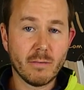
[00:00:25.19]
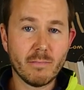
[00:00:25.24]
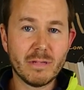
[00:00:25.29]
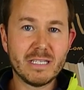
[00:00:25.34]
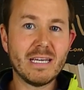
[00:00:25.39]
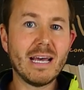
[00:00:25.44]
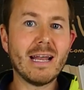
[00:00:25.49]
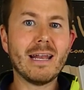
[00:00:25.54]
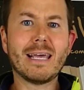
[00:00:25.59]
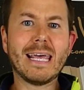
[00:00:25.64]
a
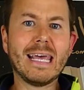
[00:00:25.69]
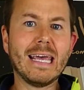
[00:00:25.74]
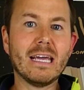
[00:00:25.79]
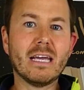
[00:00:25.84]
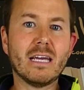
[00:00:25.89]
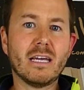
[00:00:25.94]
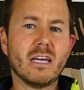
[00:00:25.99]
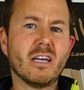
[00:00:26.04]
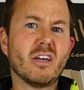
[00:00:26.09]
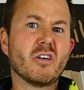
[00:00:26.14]
metallic
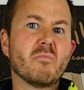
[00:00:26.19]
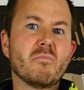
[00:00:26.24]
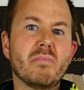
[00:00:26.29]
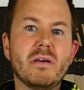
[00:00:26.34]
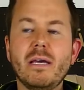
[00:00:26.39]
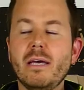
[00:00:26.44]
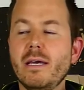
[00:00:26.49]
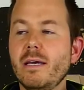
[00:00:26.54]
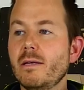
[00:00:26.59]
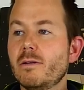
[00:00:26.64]
ink can
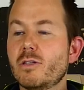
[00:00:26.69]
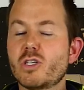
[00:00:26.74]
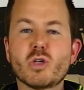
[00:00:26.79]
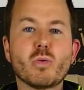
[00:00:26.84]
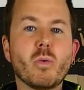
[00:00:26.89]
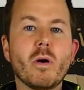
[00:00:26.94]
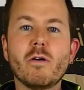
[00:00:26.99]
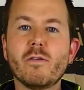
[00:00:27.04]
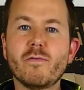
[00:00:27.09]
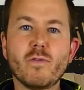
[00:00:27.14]
be
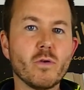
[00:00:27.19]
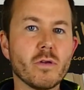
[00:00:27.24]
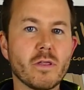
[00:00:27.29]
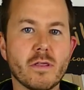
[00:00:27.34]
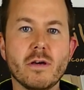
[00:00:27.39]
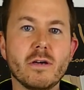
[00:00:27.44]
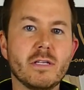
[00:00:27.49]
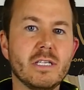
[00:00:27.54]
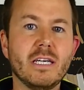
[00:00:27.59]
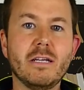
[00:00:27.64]
12 or
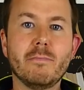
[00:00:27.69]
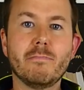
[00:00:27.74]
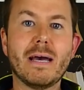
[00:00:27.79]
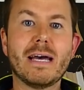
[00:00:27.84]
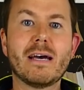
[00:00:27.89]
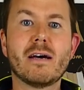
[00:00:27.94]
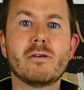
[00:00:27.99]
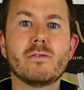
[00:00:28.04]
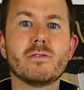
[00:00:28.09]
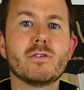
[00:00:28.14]
13
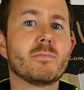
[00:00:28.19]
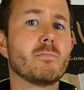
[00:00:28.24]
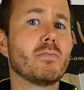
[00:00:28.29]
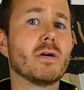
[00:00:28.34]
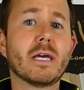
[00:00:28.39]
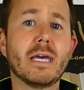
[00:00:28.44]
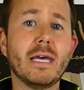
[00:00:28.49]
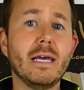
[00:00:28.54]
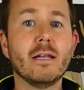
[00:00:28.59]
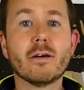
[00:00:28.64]
pounds per
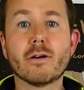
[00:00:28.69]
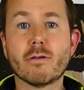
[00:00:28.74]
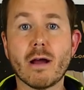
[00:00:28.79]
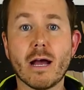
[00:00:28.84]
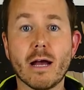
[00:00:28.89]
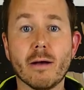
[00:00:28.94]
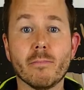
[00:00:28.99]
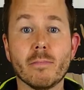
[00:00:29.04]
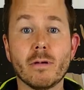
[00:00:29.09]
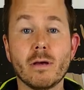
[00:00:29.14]

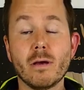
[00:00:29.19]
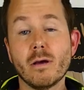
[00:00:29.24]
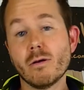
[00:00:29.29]
kilogram,